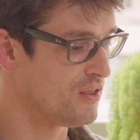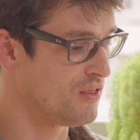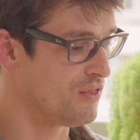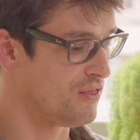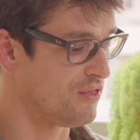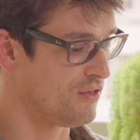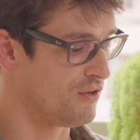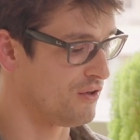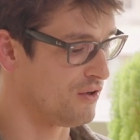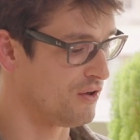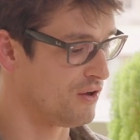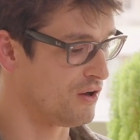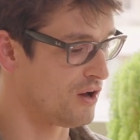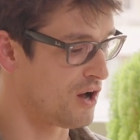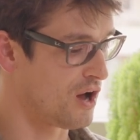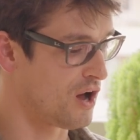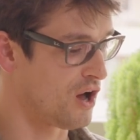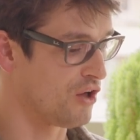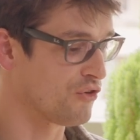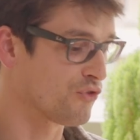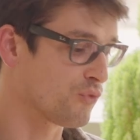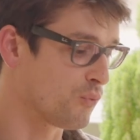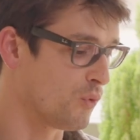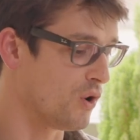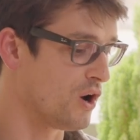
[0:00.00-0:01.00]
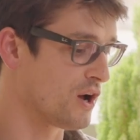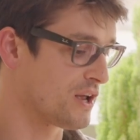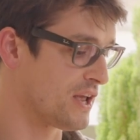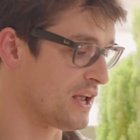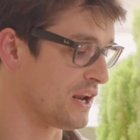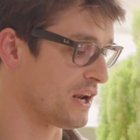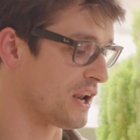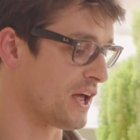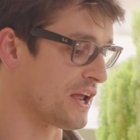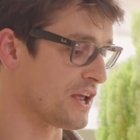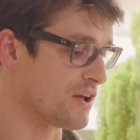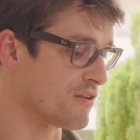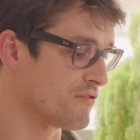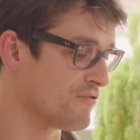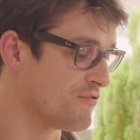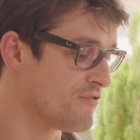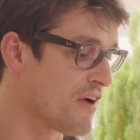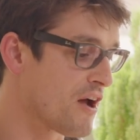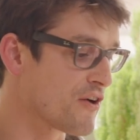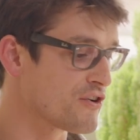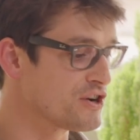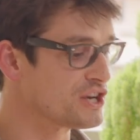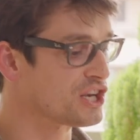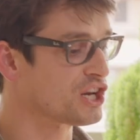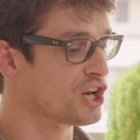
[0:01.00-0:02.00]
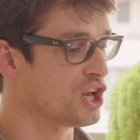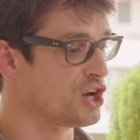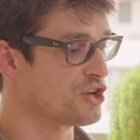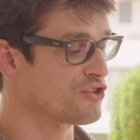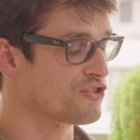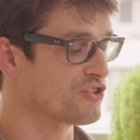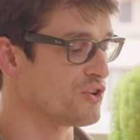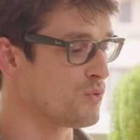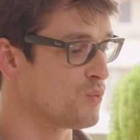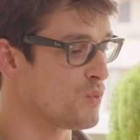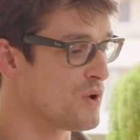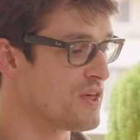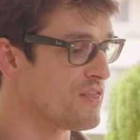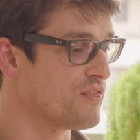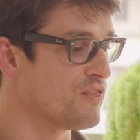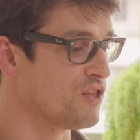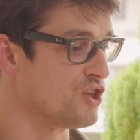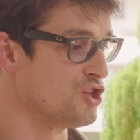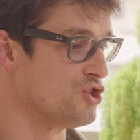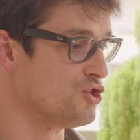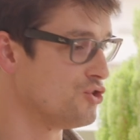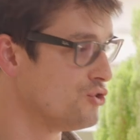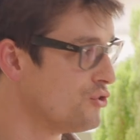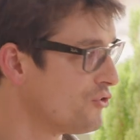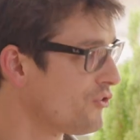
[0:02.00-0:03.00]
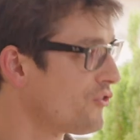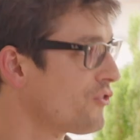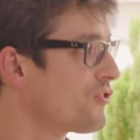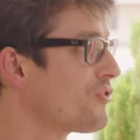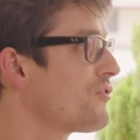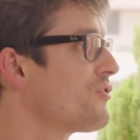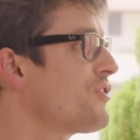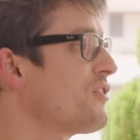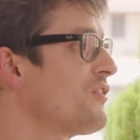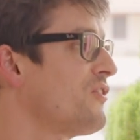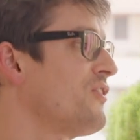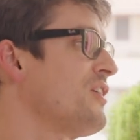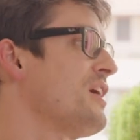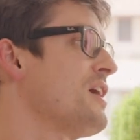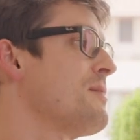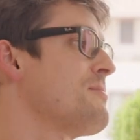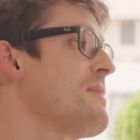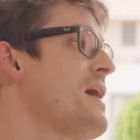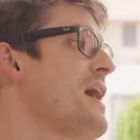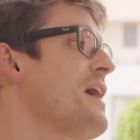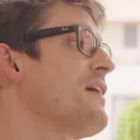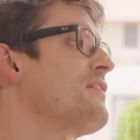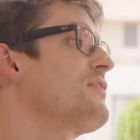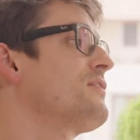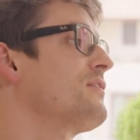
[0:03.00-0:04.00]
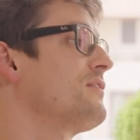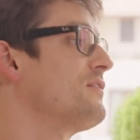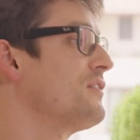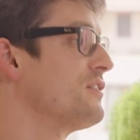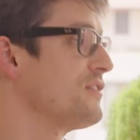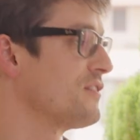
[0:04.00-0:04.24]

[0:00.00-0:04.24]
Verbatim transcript: the us working like very closely with the users of the CMS,